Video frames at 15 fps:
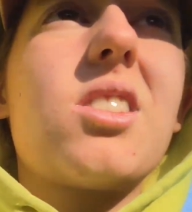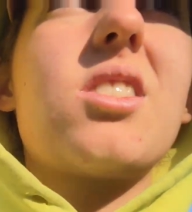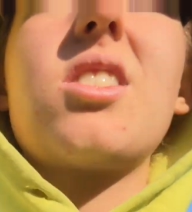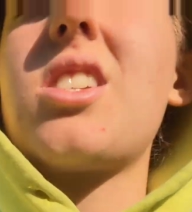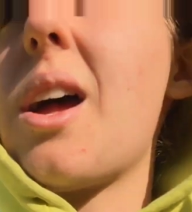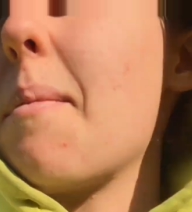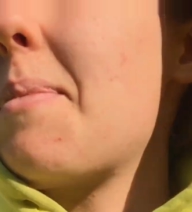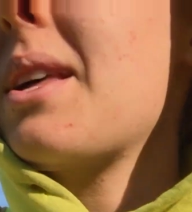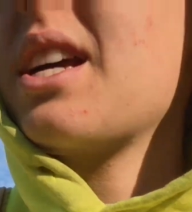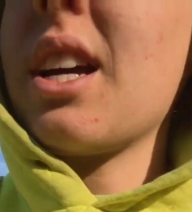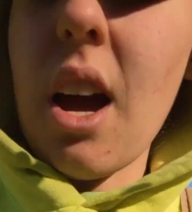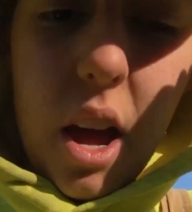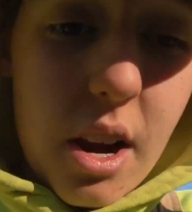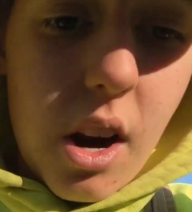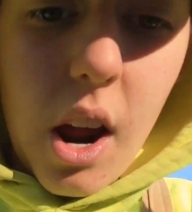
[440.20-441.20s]
something,
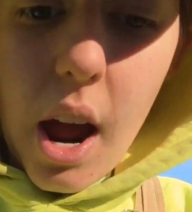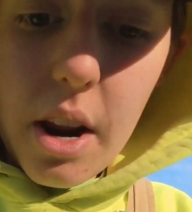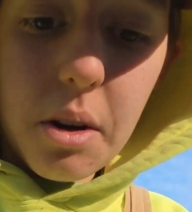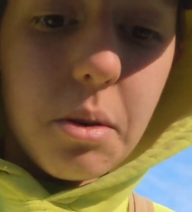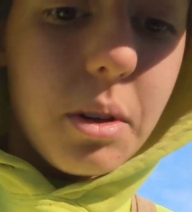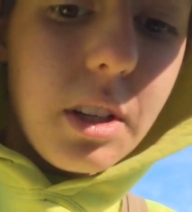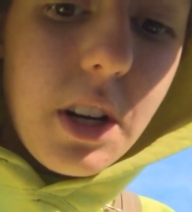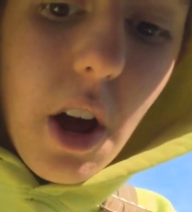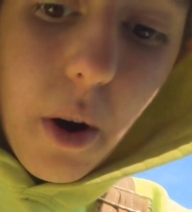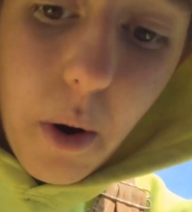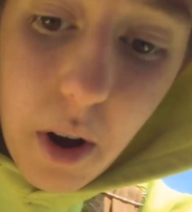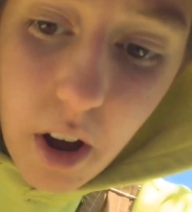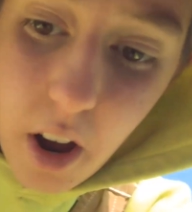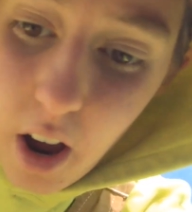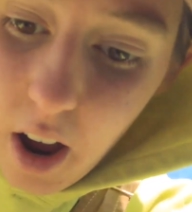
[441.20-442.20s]
I don't really know.
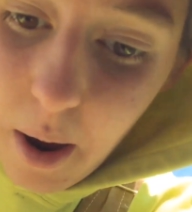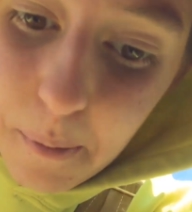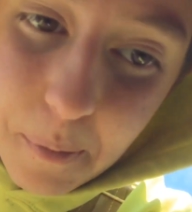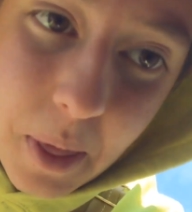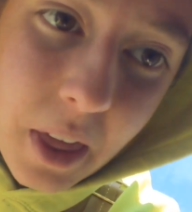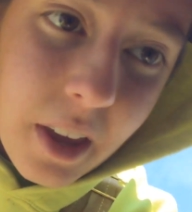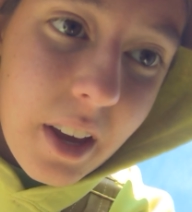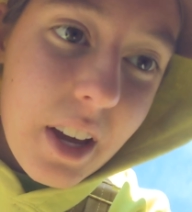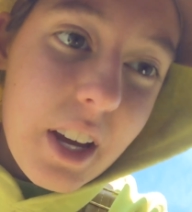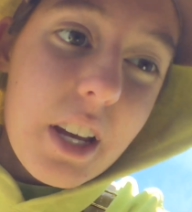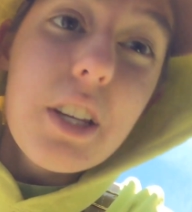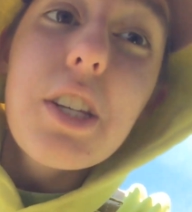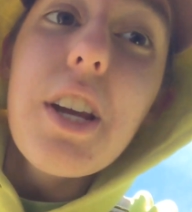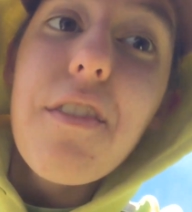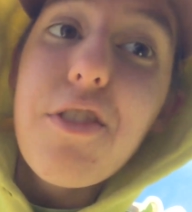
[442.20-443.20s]

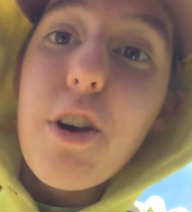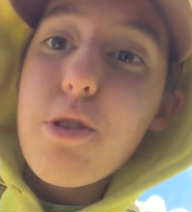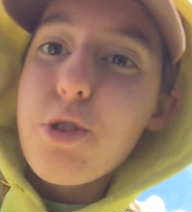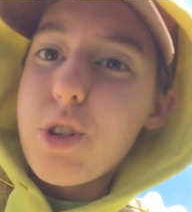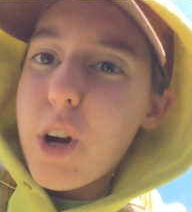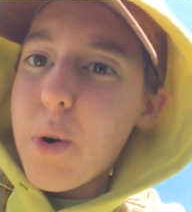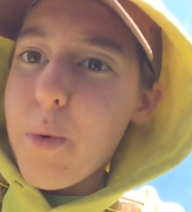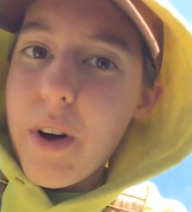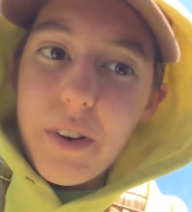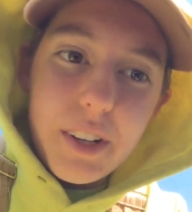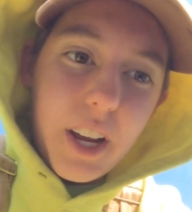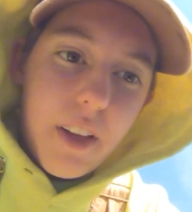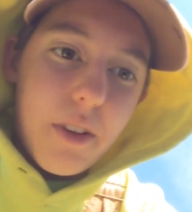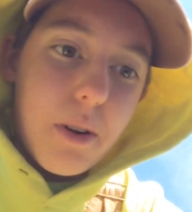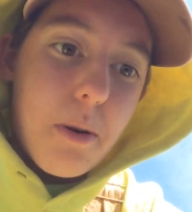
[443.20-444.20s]
See if those grow well
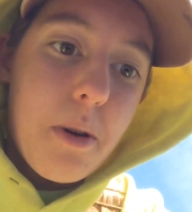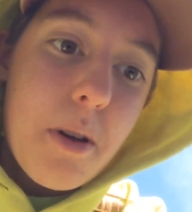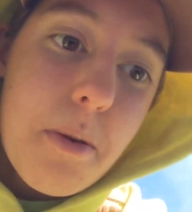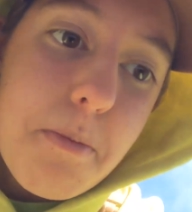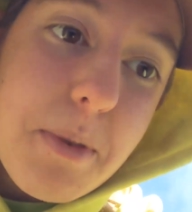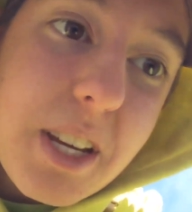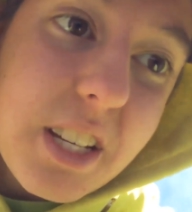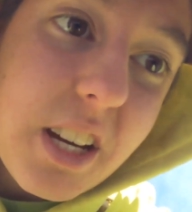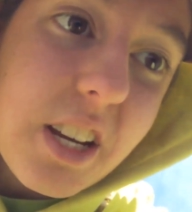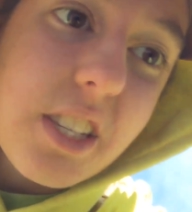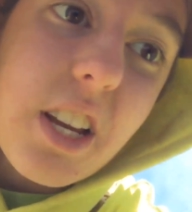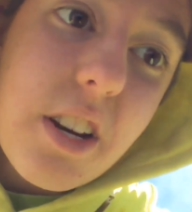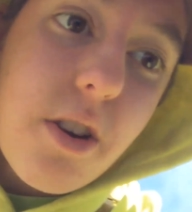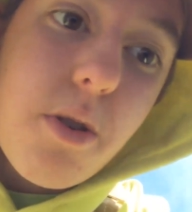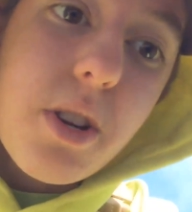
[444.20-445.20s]
together,
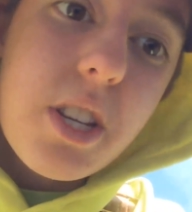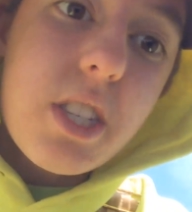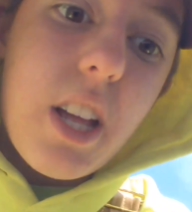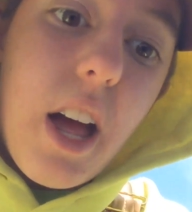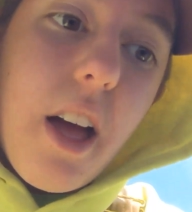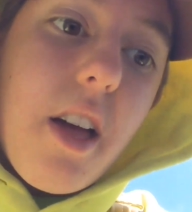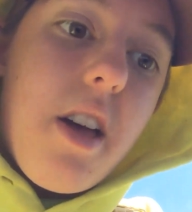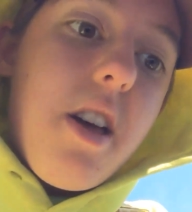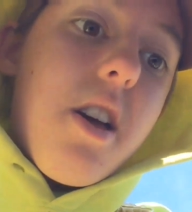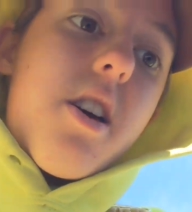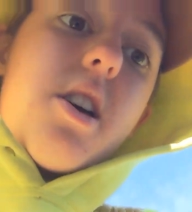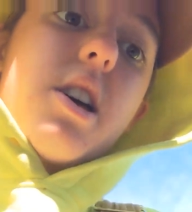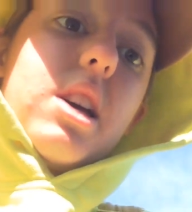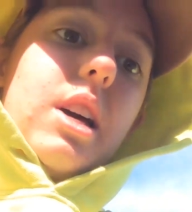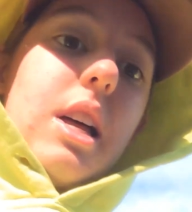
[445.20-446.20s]
because I noticed that
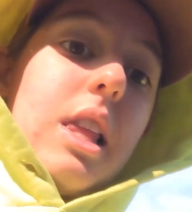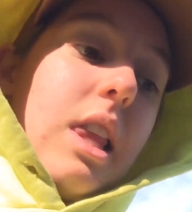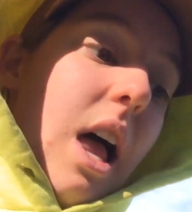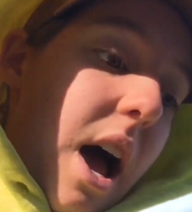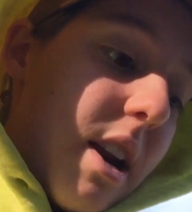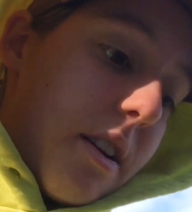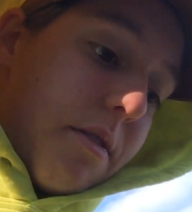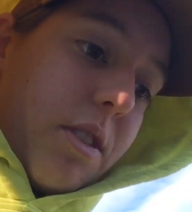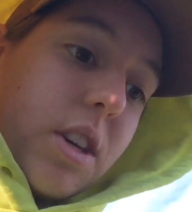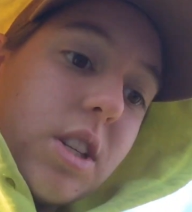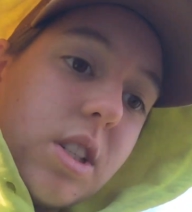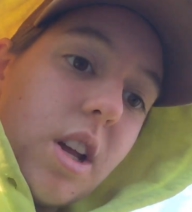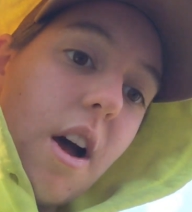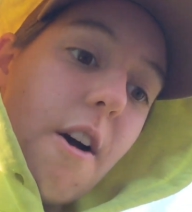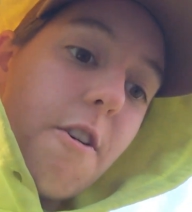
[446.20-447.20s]
a lot of the
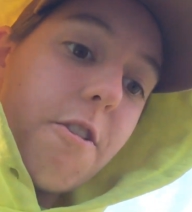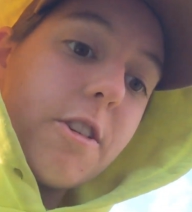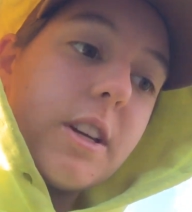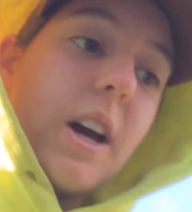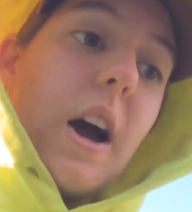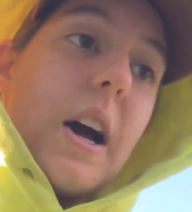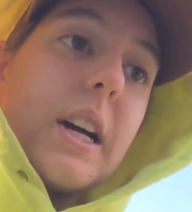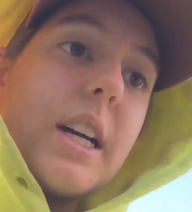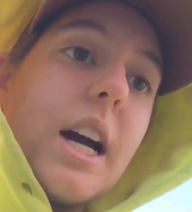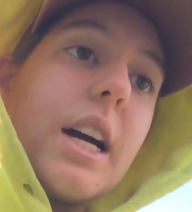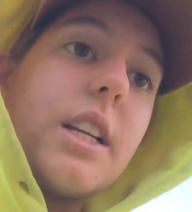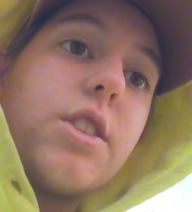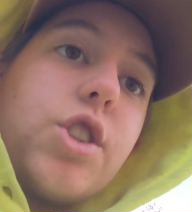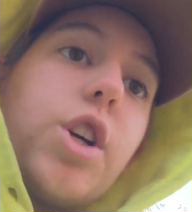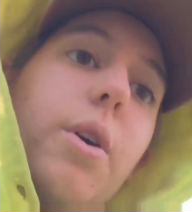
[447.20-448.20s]
stuff got
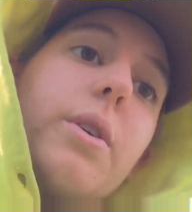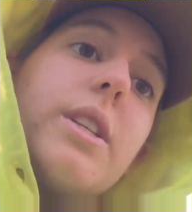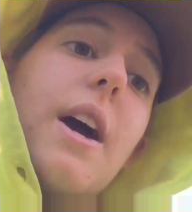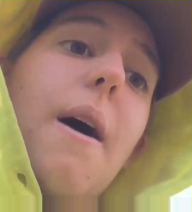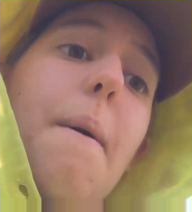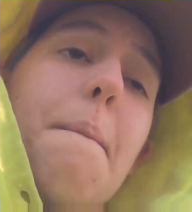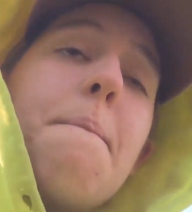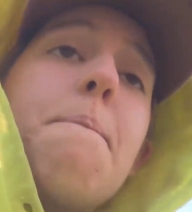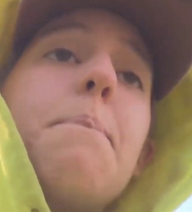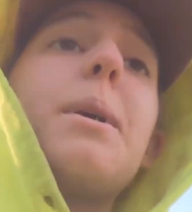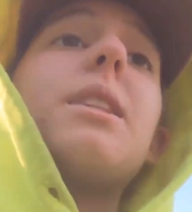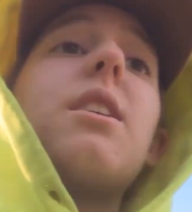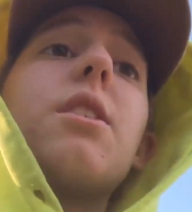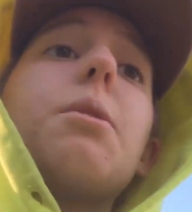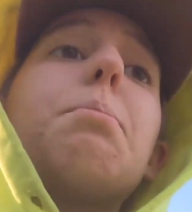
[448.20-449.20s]
kind of choked out
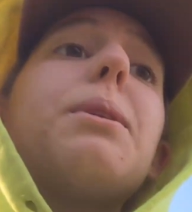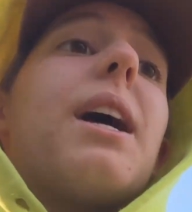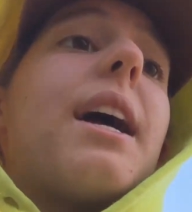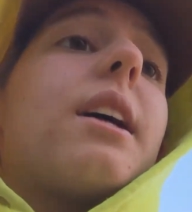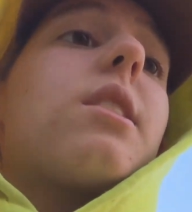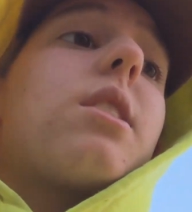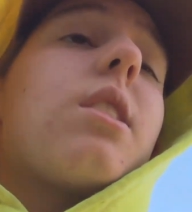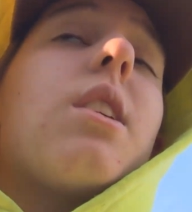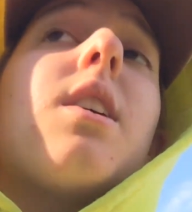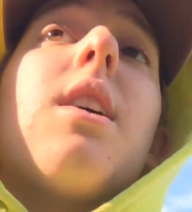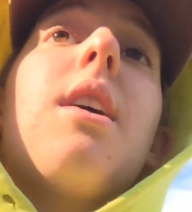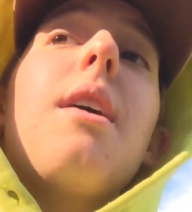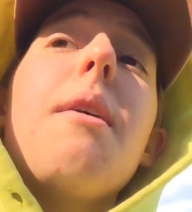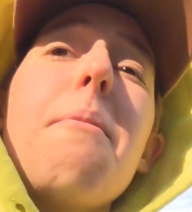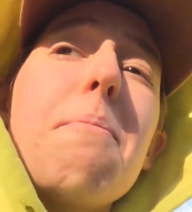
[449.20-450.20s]
by the other plants,
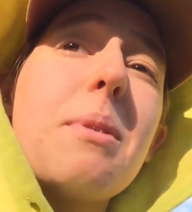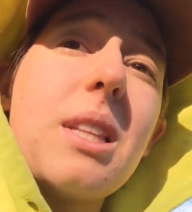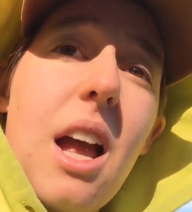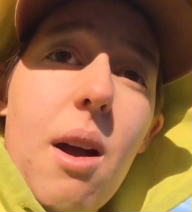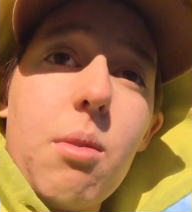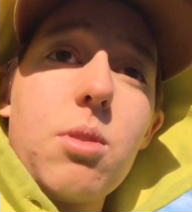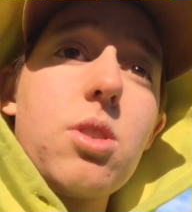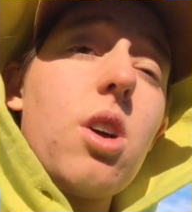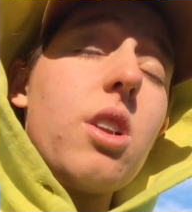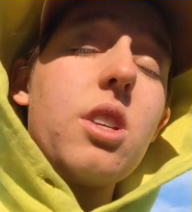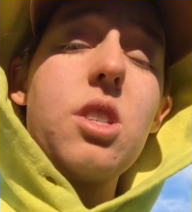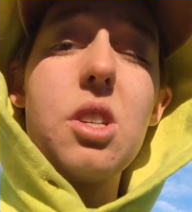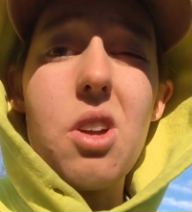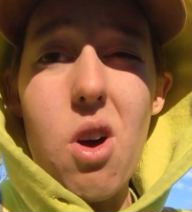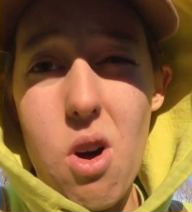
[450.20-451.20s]
but that was
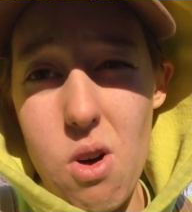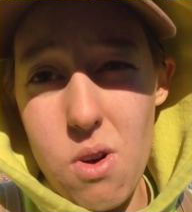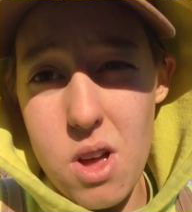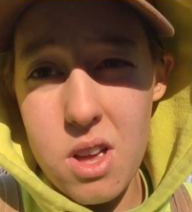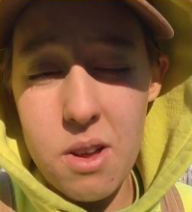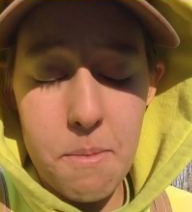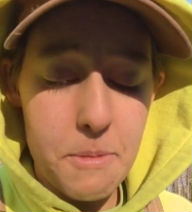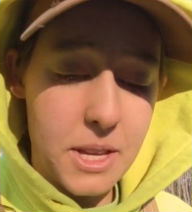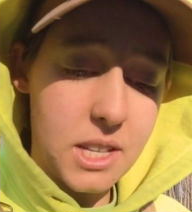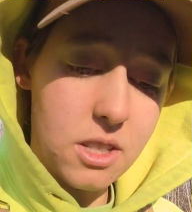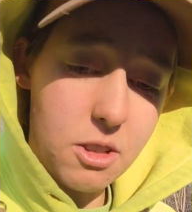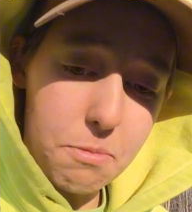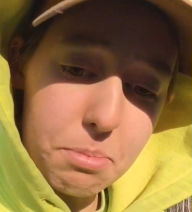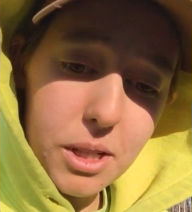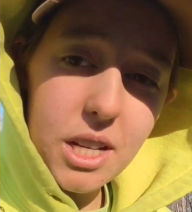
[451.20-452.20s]
honestly all
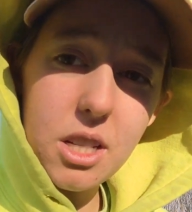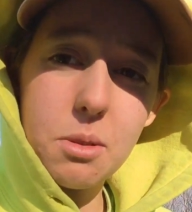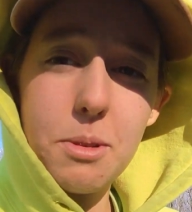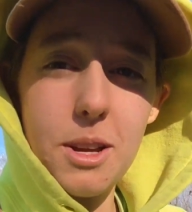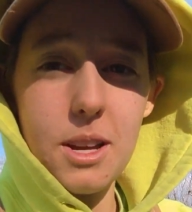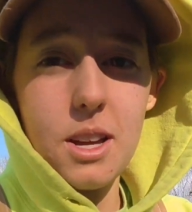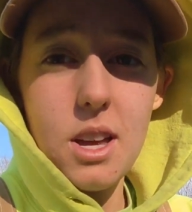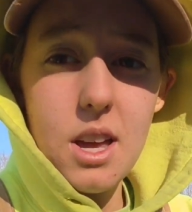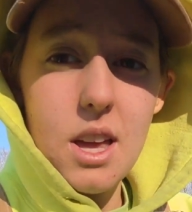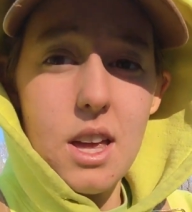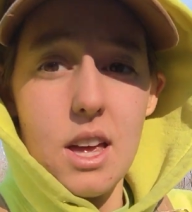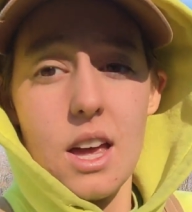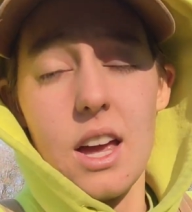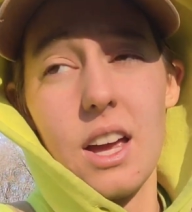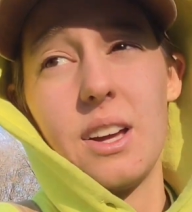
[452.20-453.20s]
because of placement
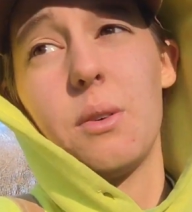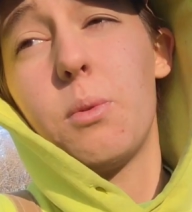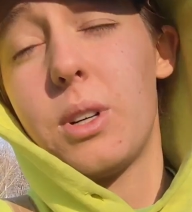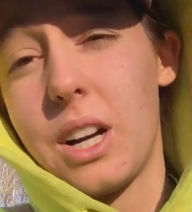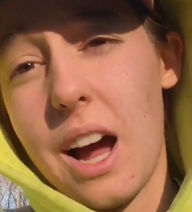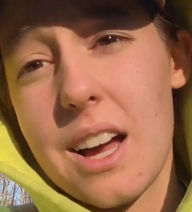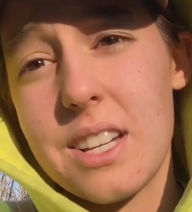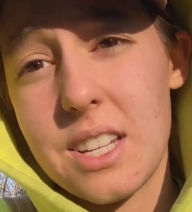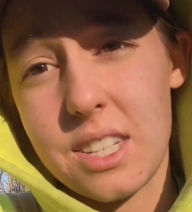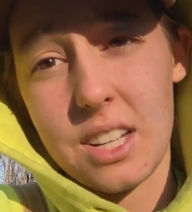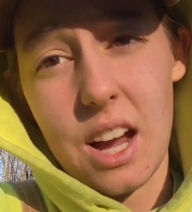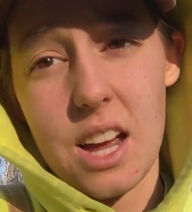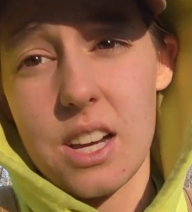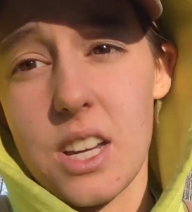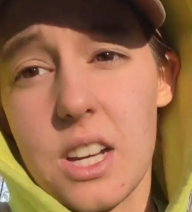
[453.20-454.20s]
and what I
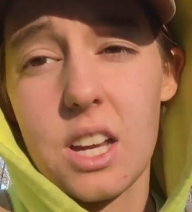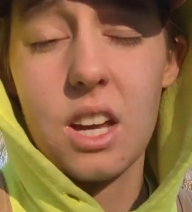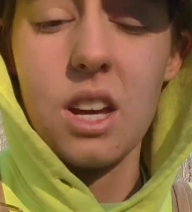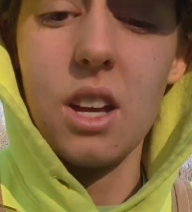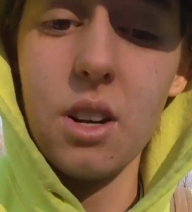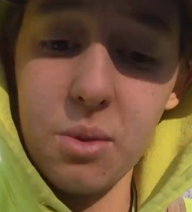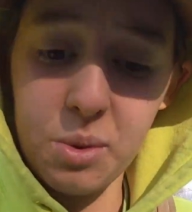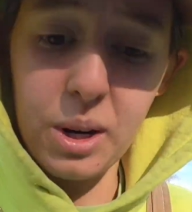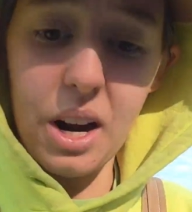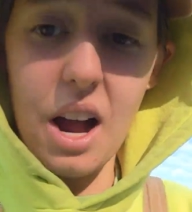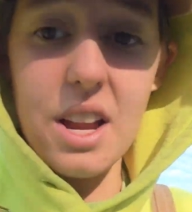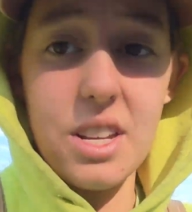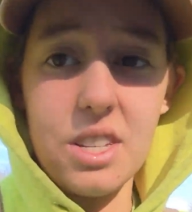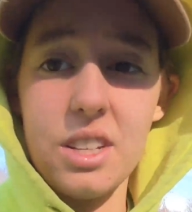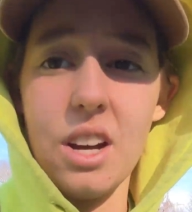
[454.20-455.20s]
decided and where
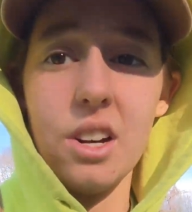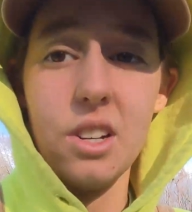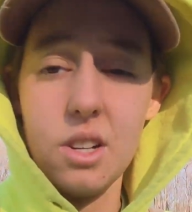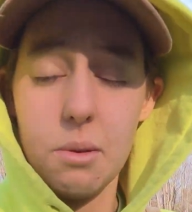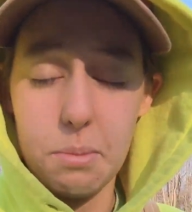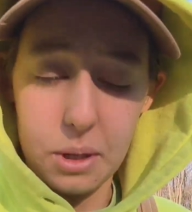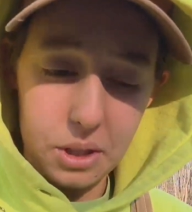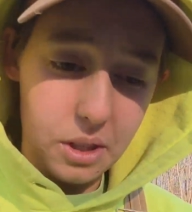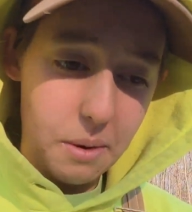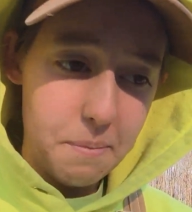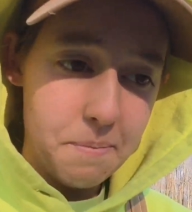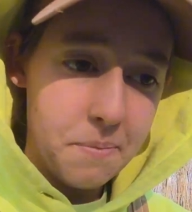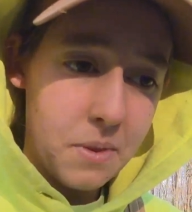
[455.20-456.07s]
I decided to put them.